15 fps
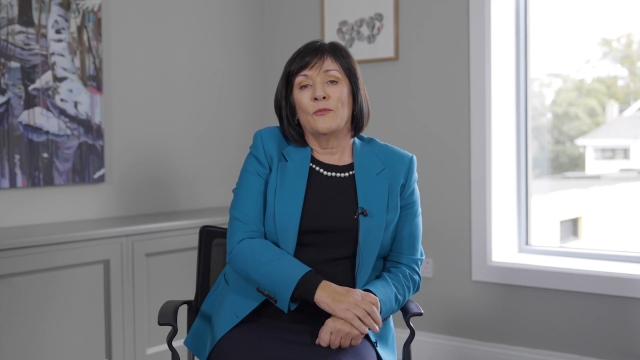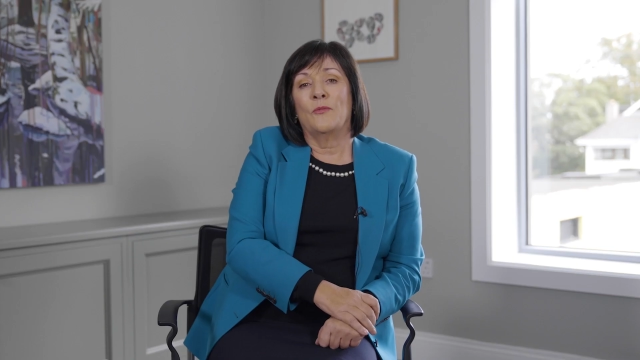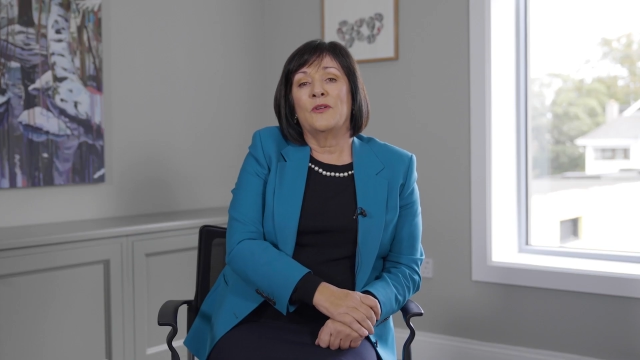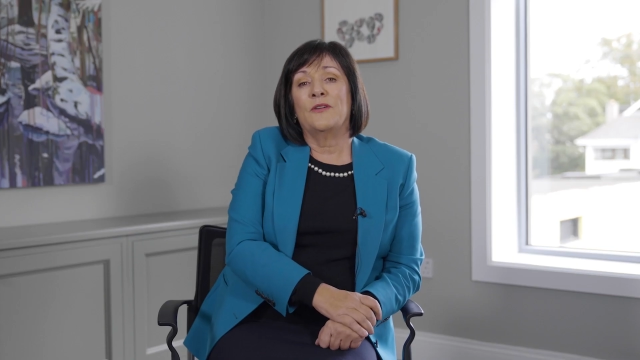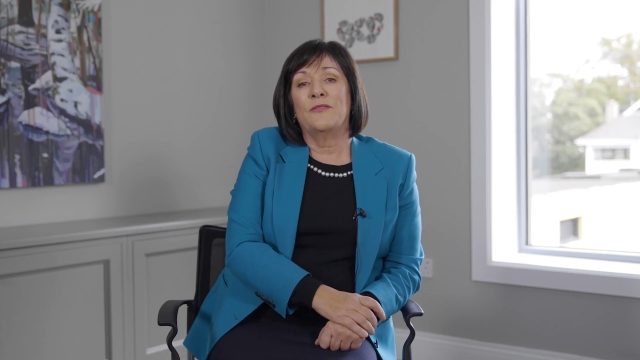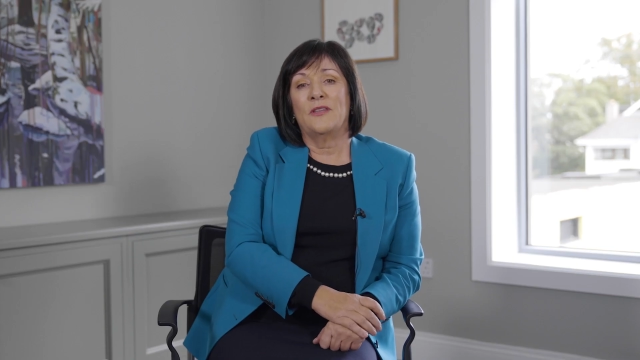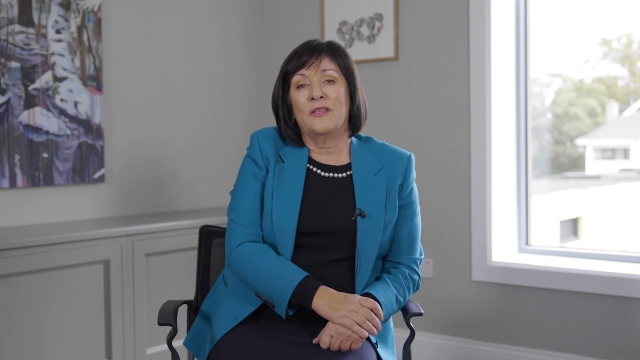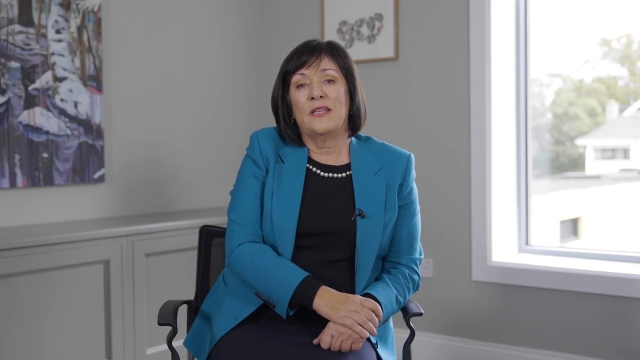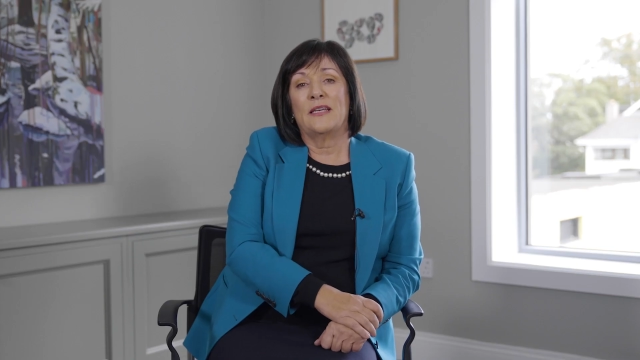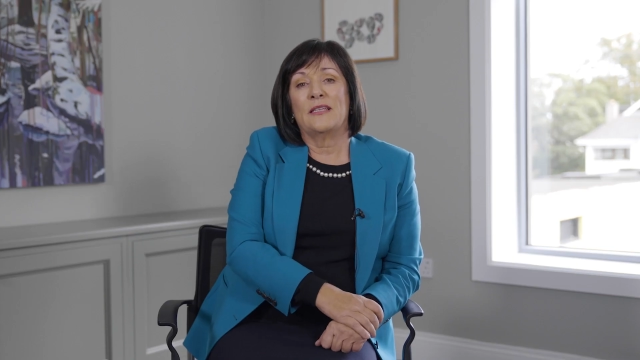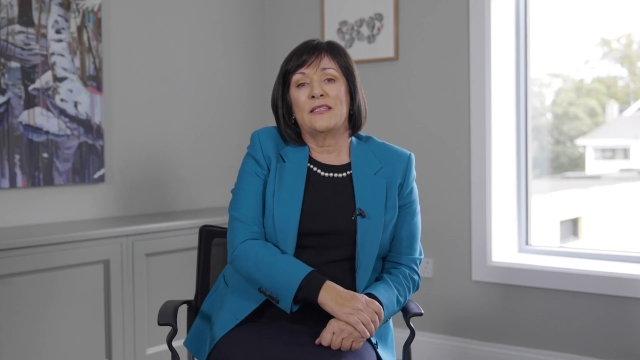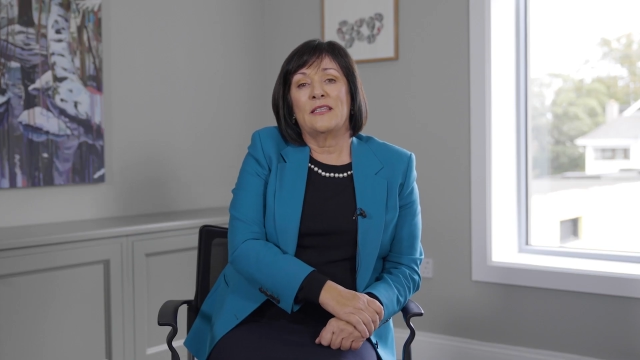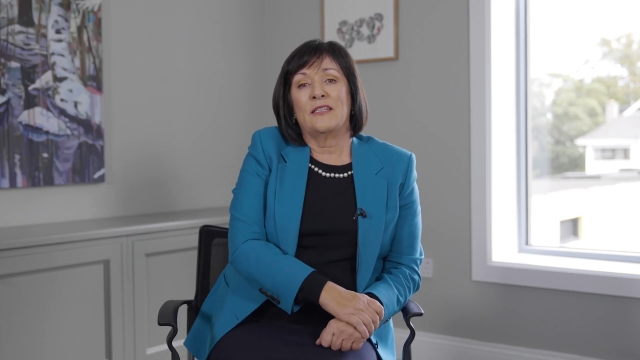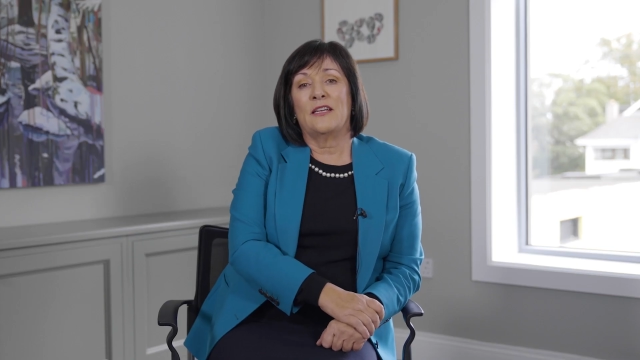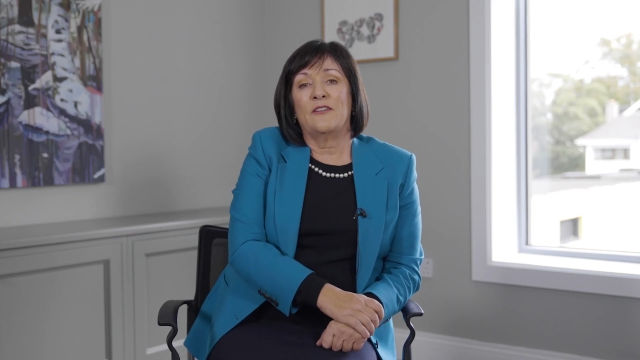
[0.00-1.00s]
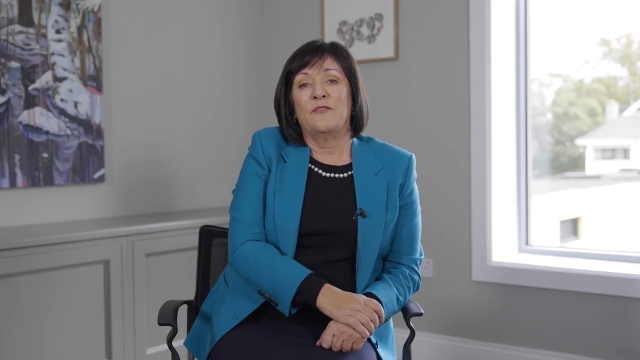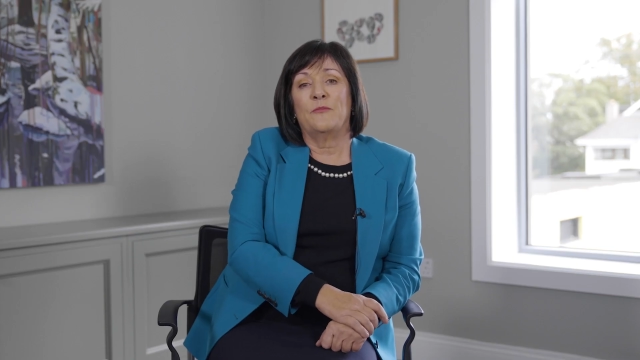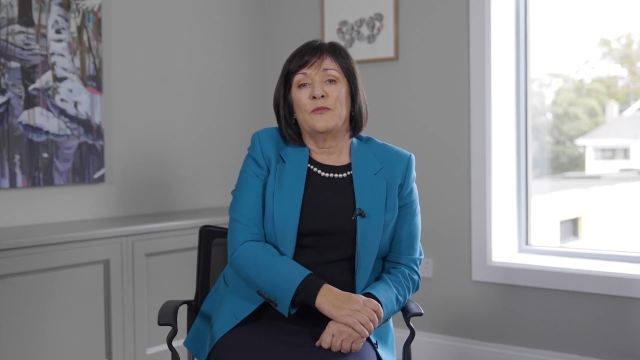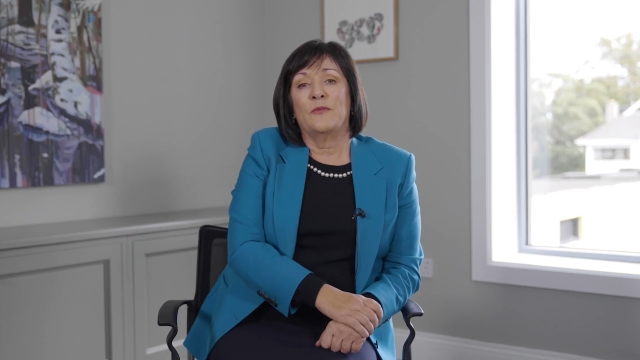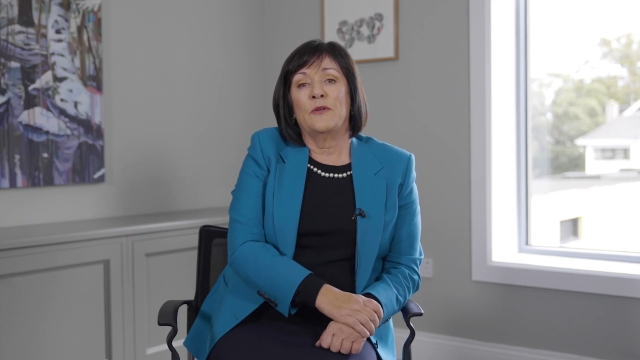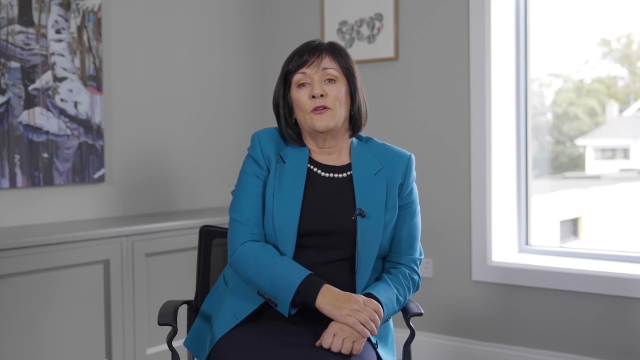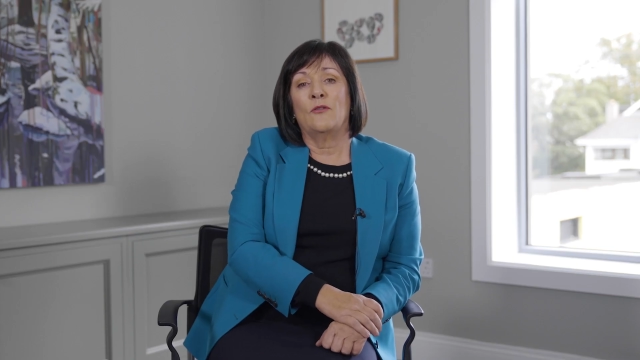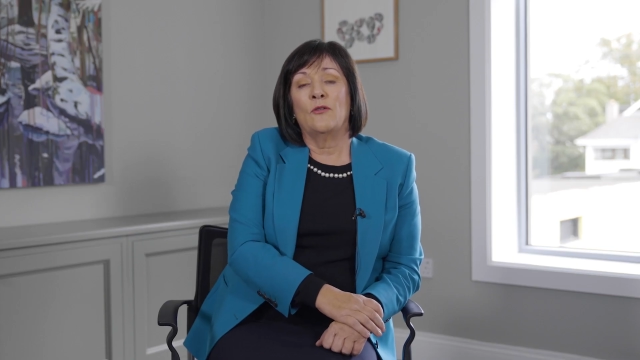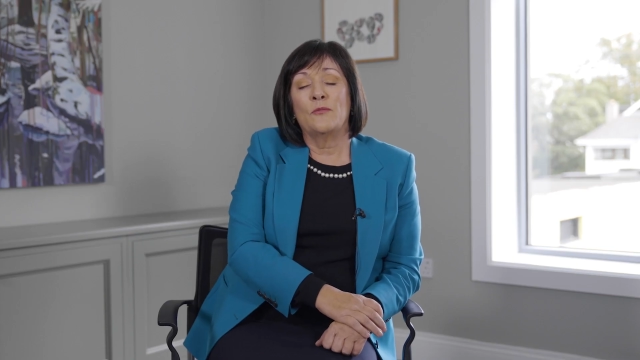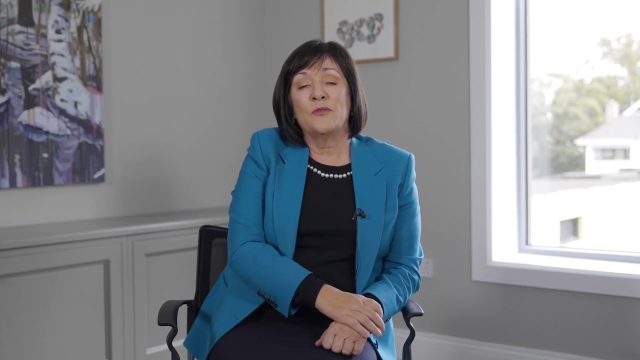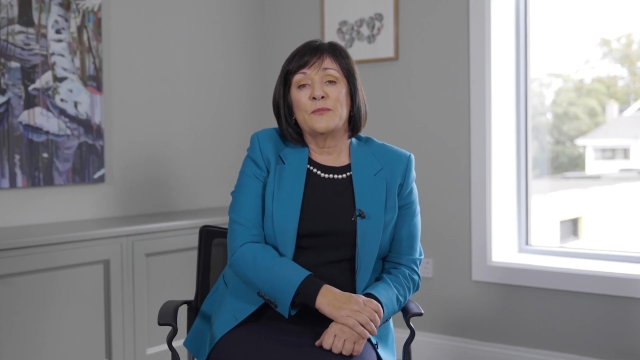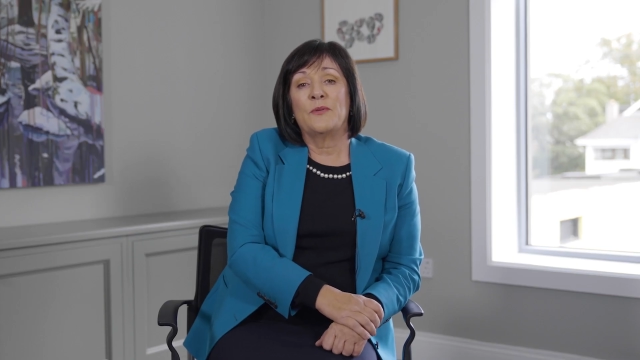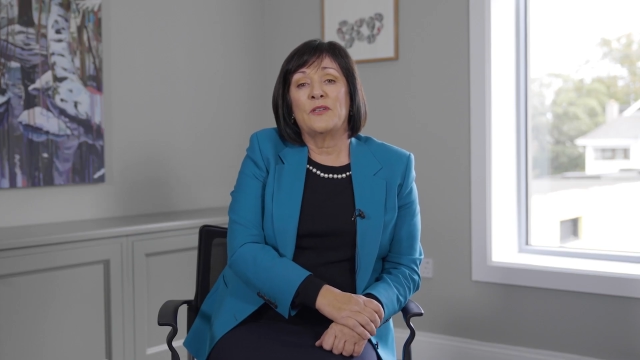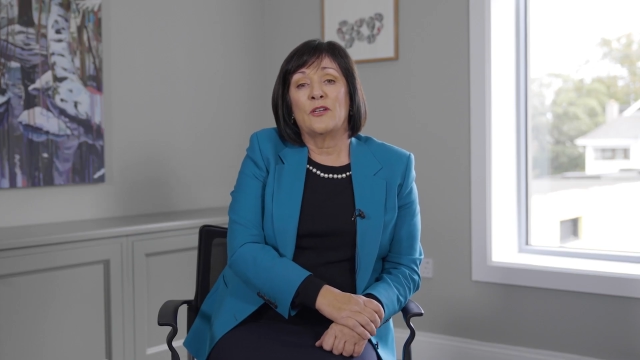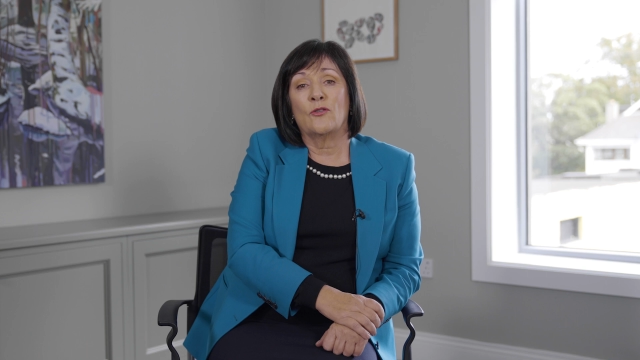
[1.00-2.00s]
One of the things that I've
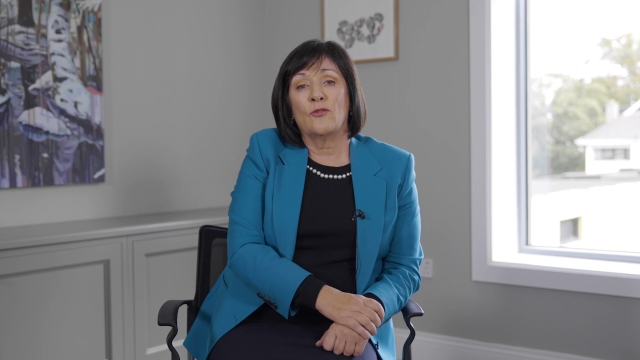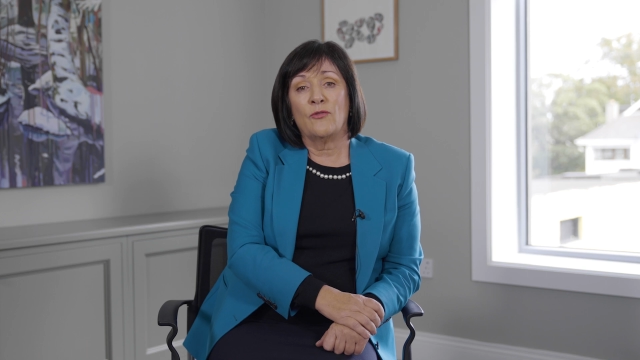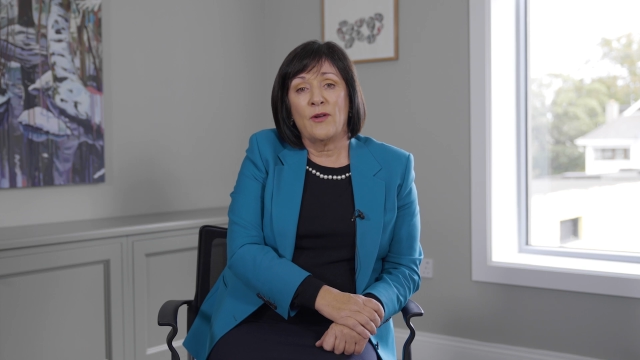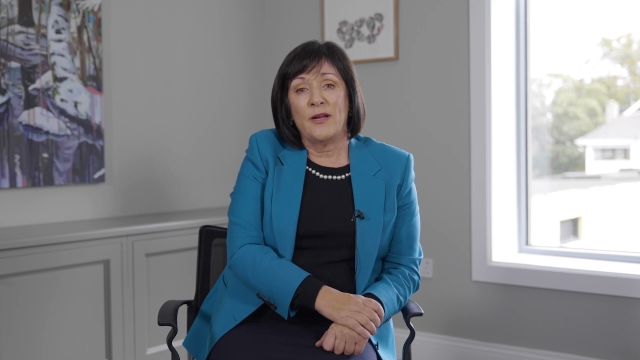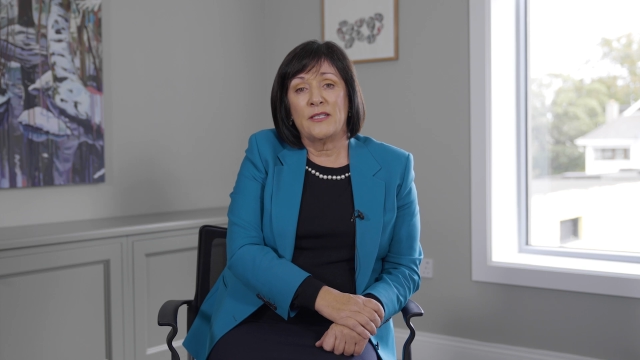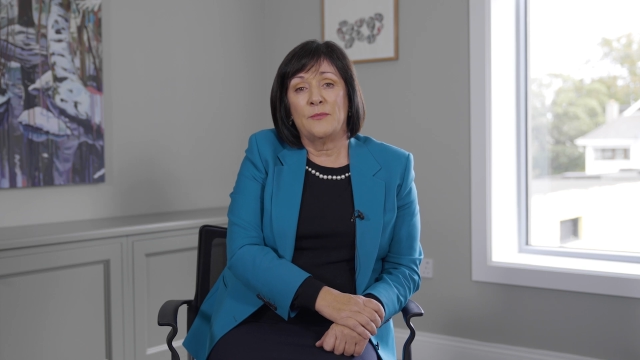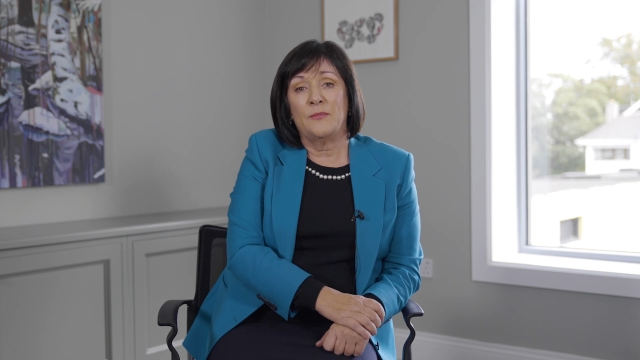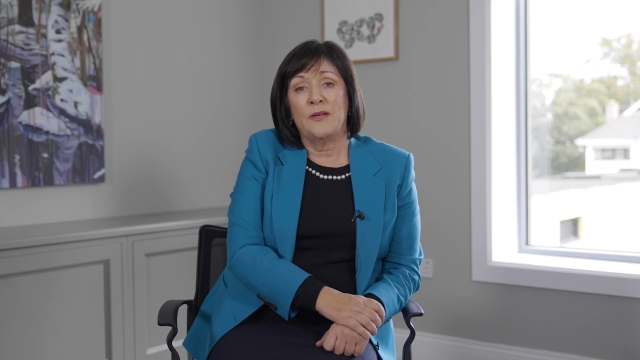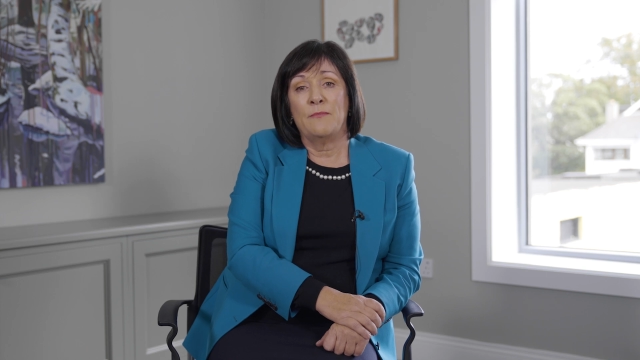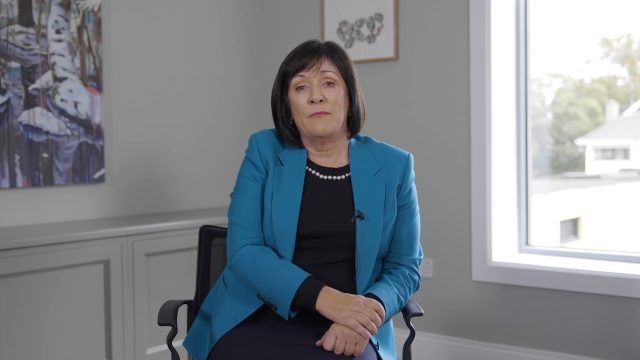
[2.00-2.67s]
always been incredibly